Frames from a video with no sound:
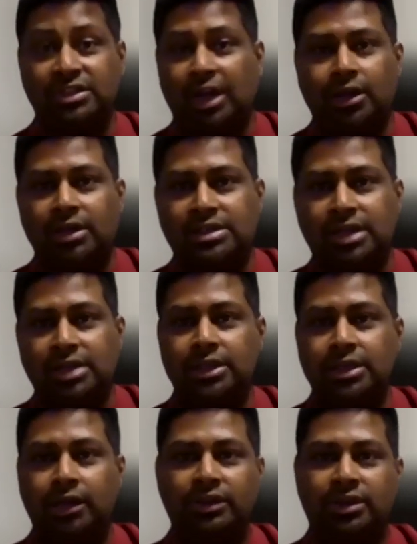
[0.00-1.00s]
discussing
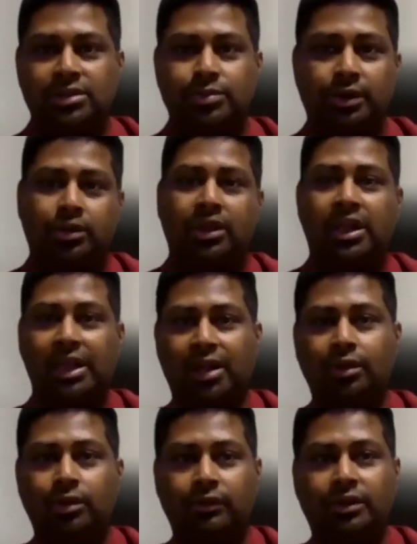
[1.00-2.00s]
it with respect to the Canadian
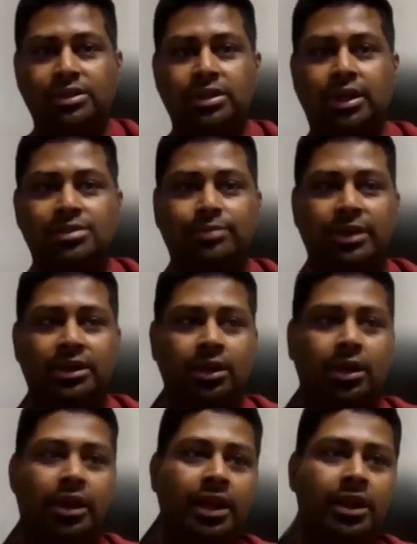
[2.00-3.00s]
universities, but then
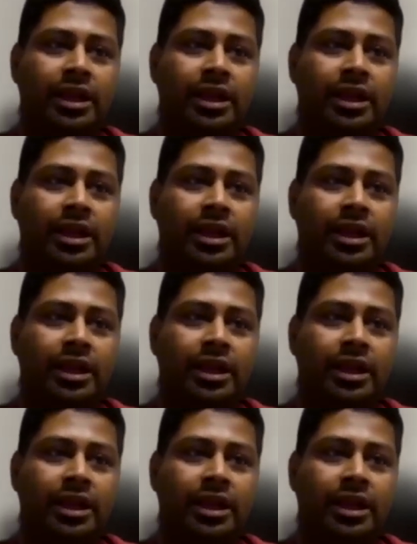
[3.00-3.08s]
again,